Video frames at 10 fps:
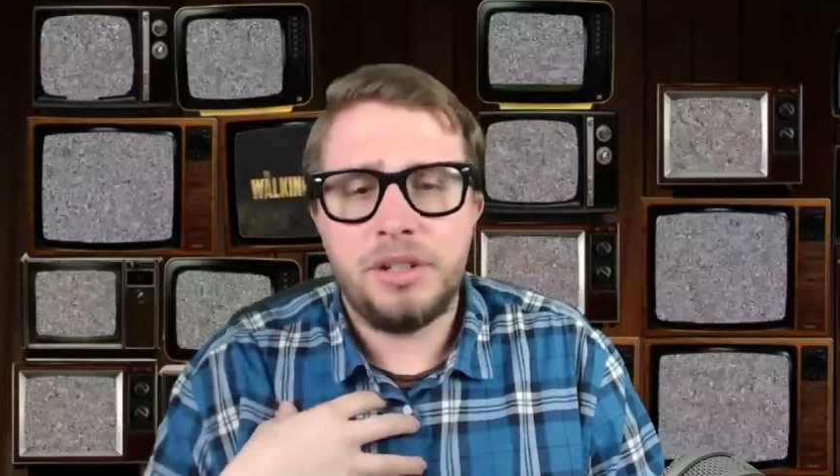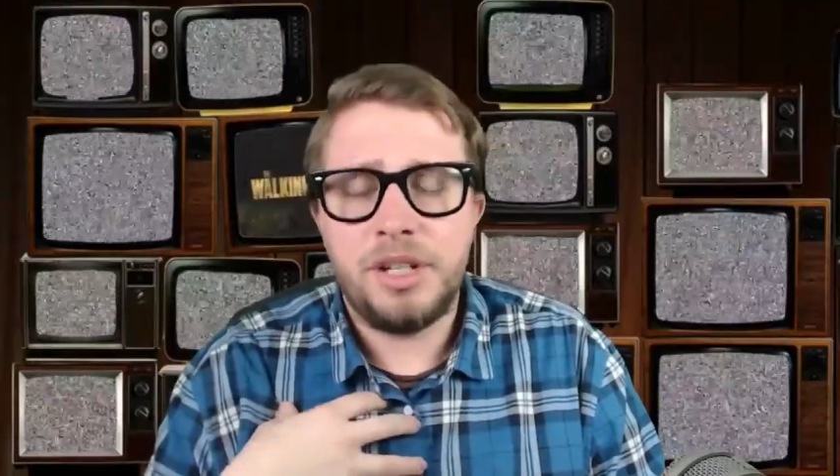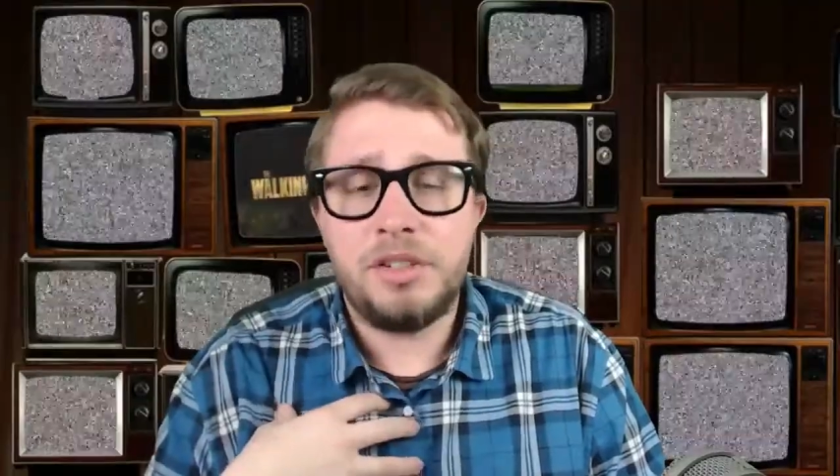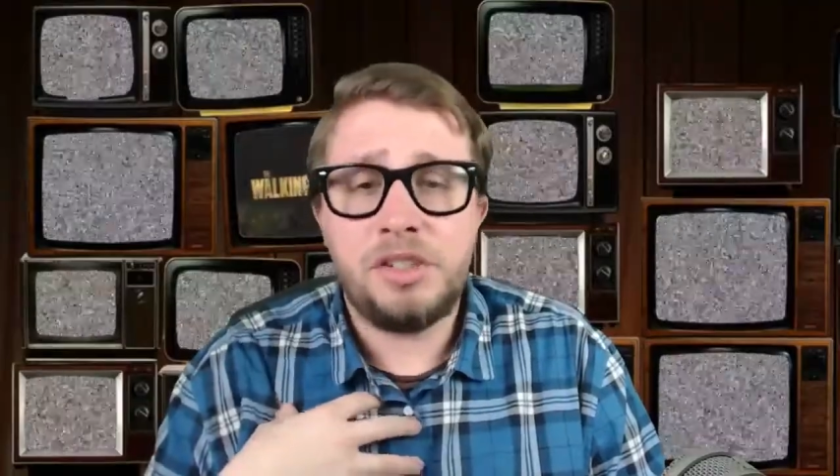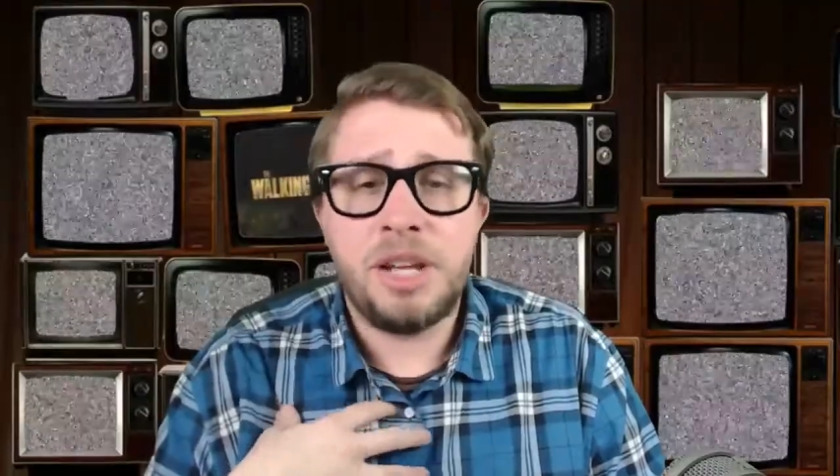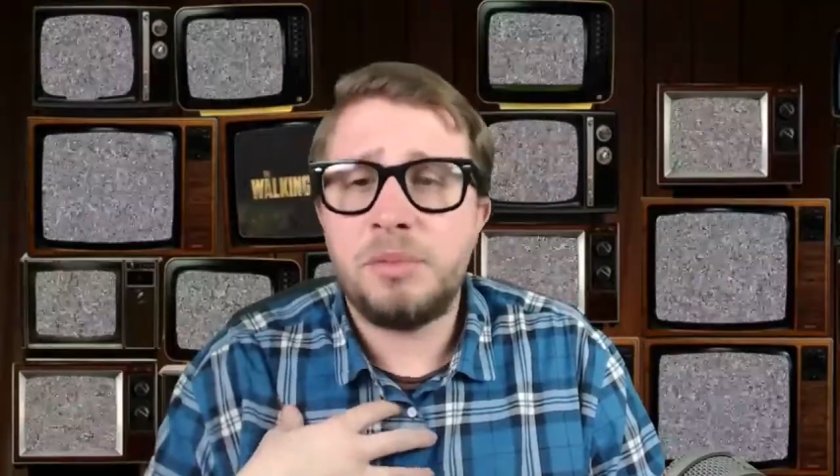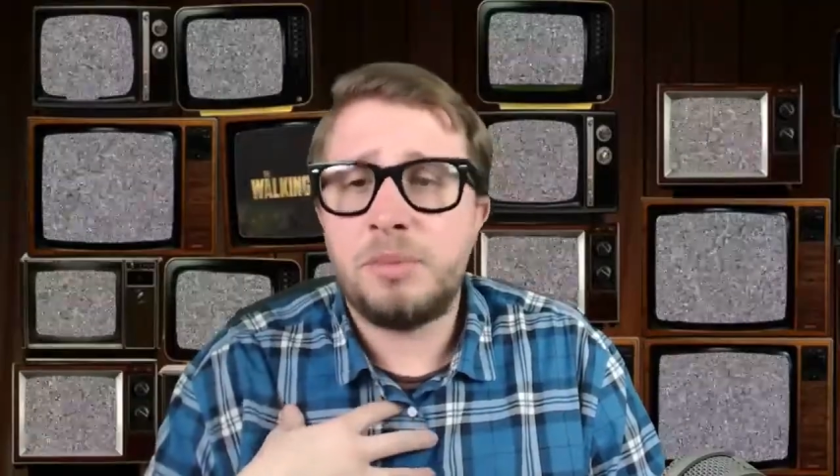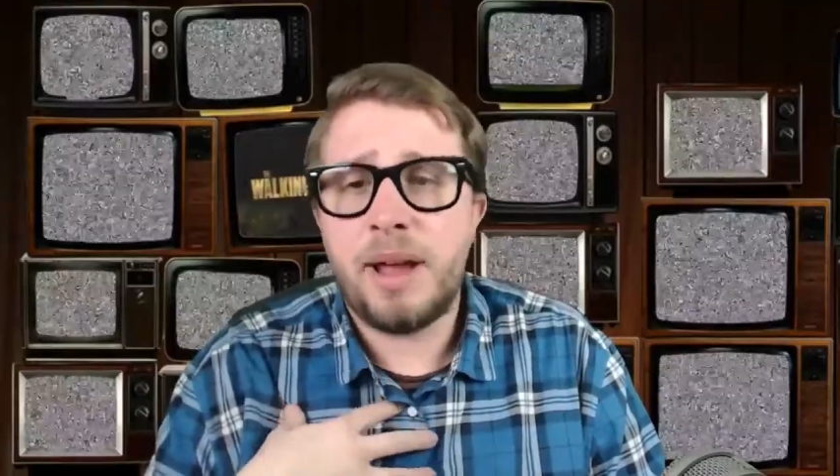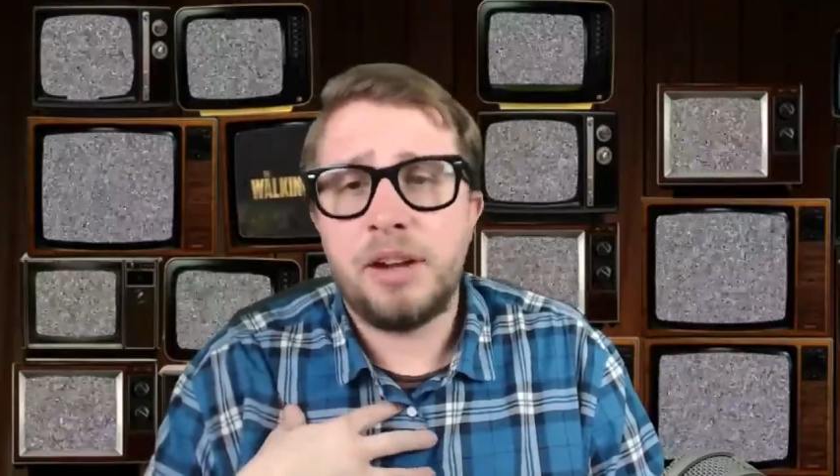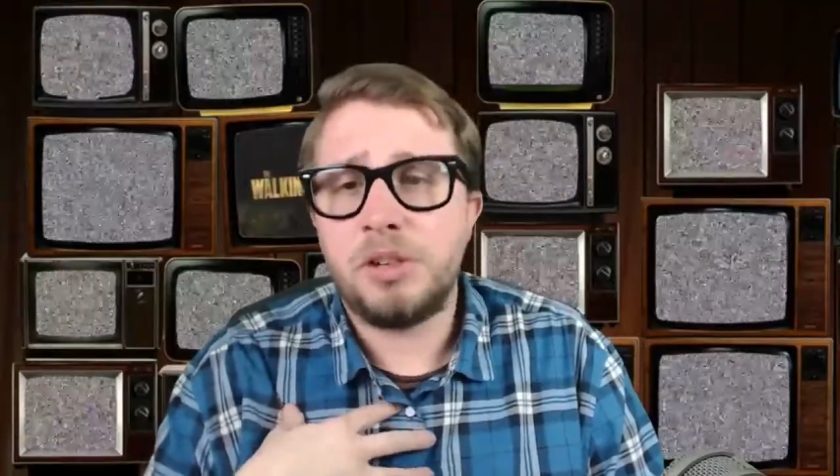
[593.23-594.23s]
is James
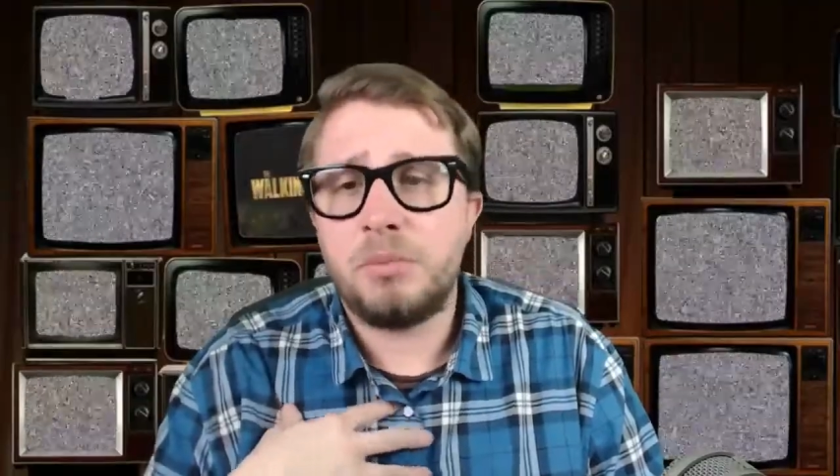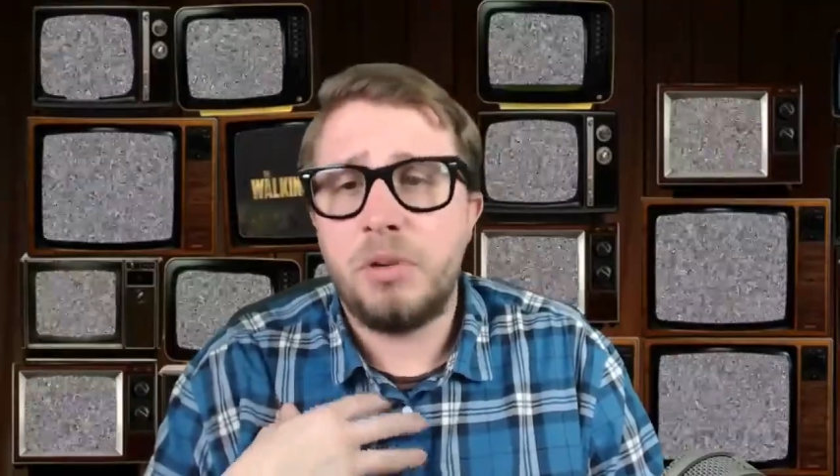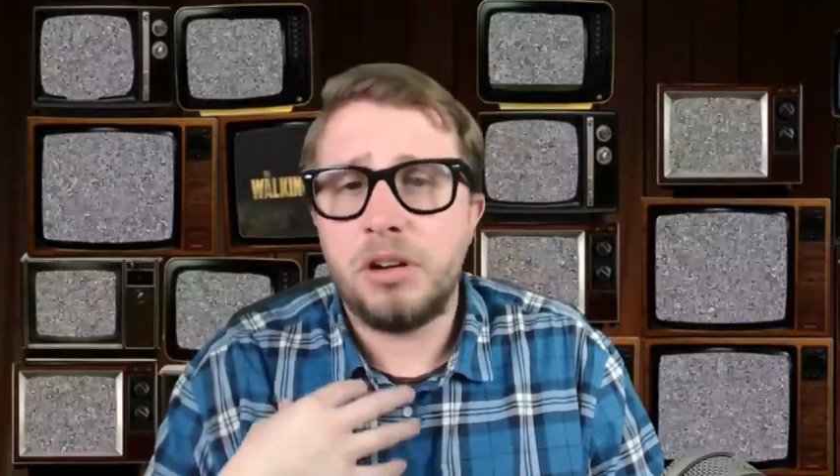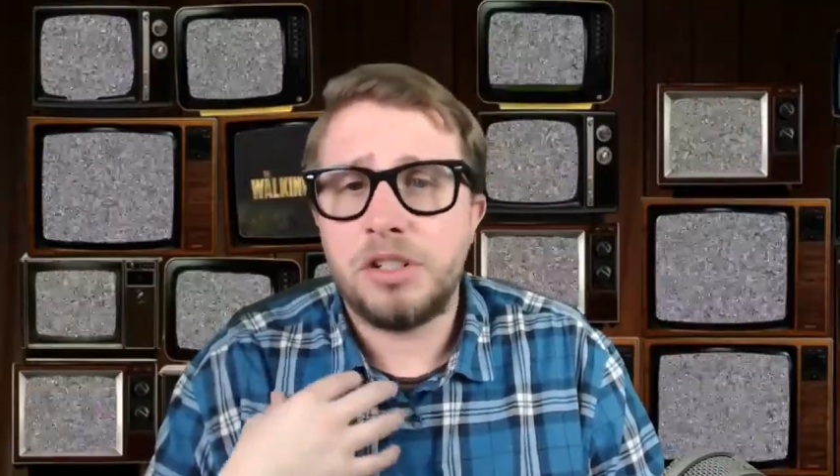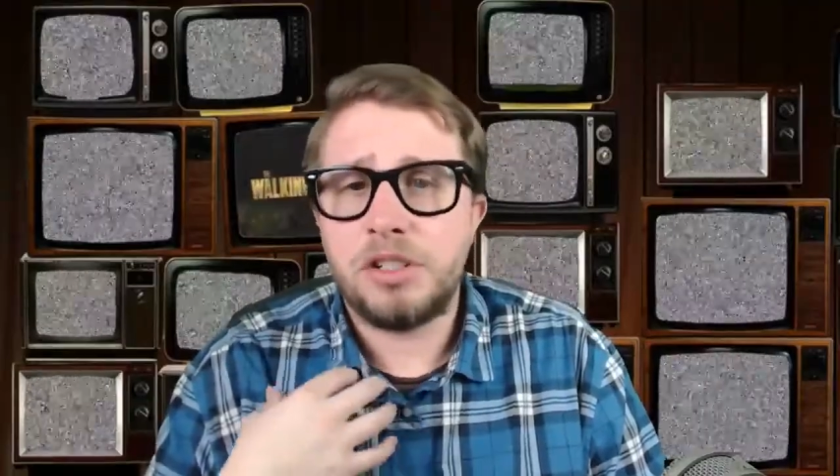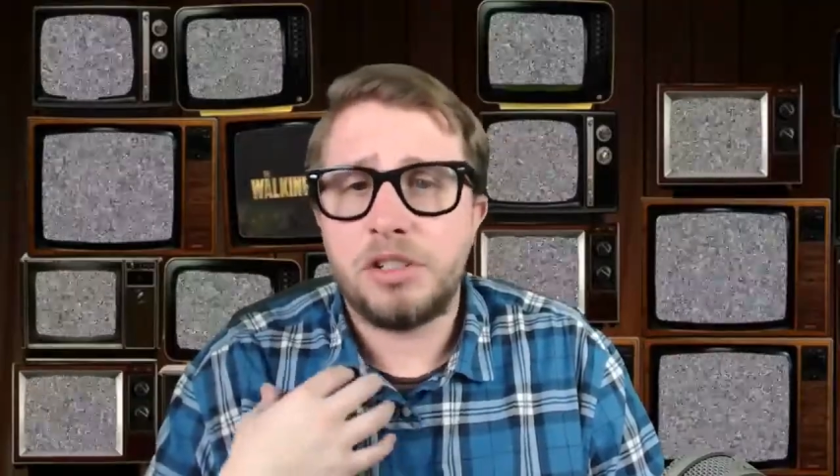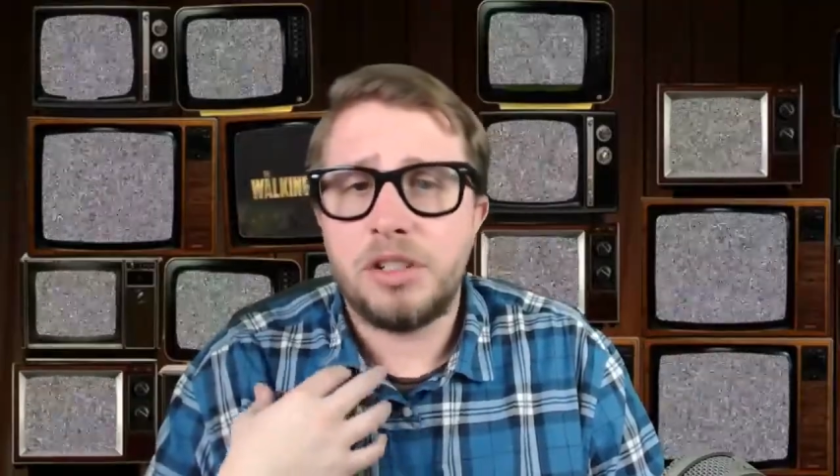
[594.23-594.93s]
Patrick March.